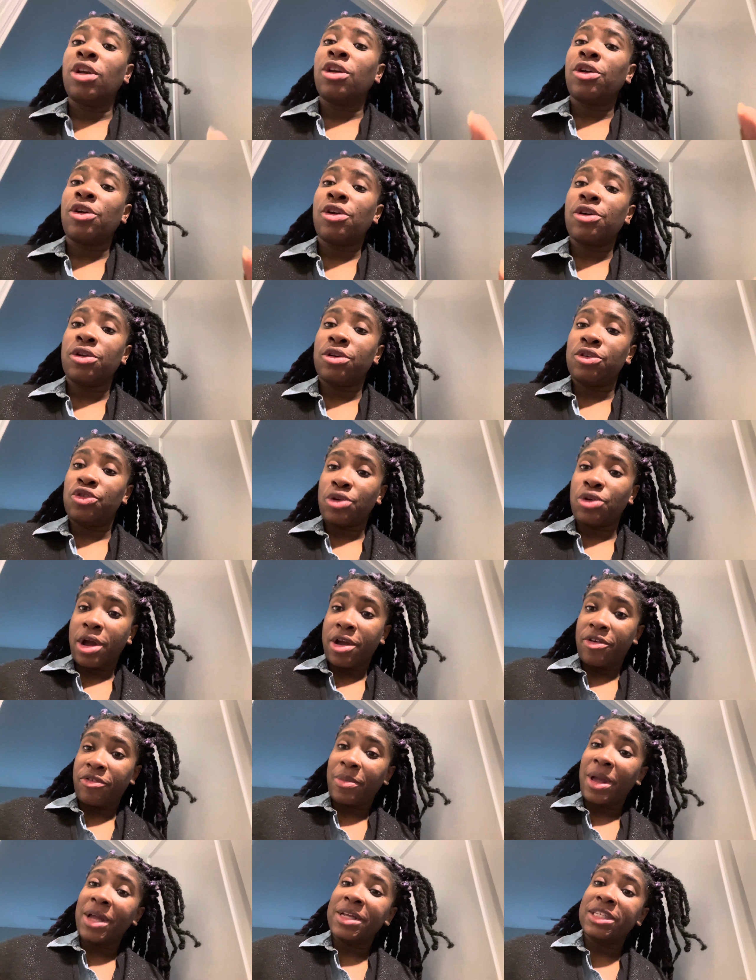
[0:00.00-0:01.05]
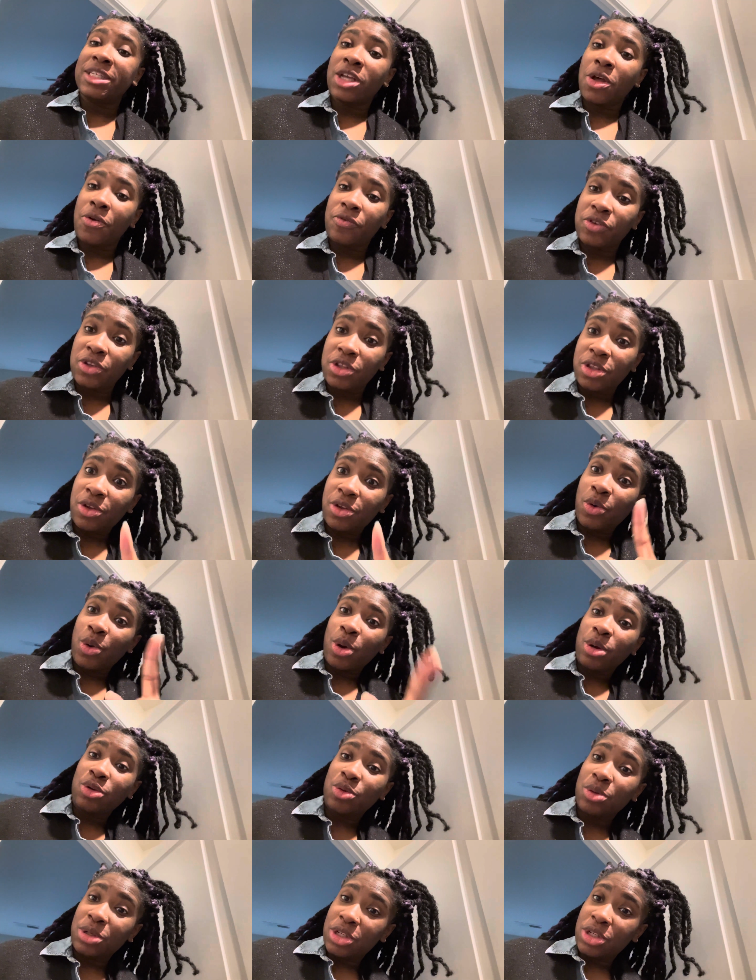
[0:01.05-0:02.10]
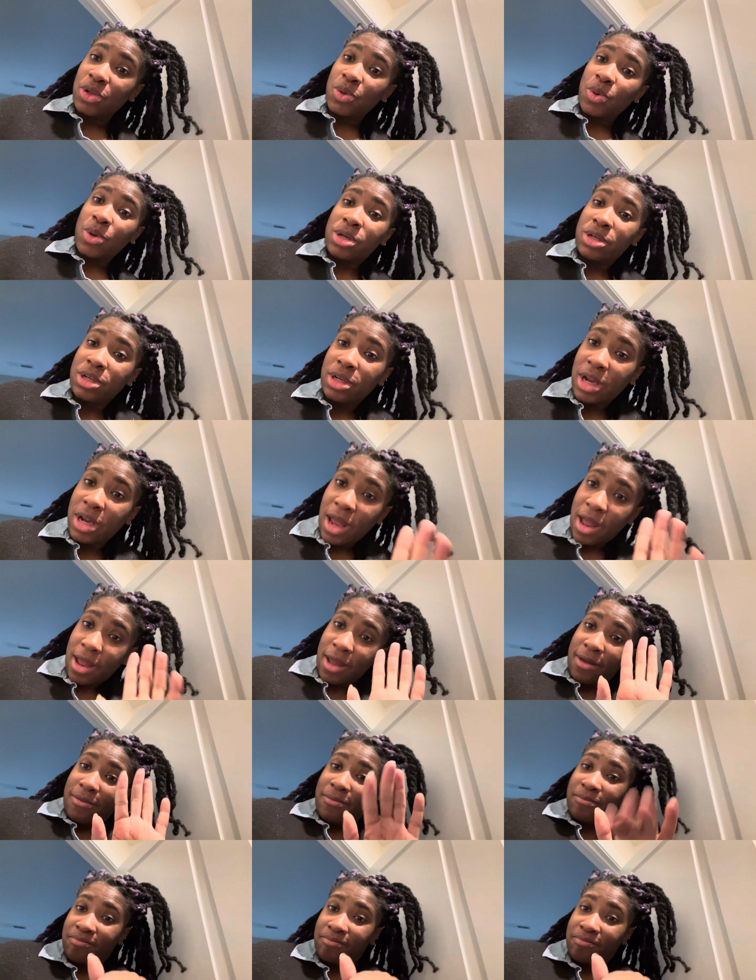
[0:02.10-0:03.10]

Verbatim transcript: I'm gonna drive myself to the grocery store today.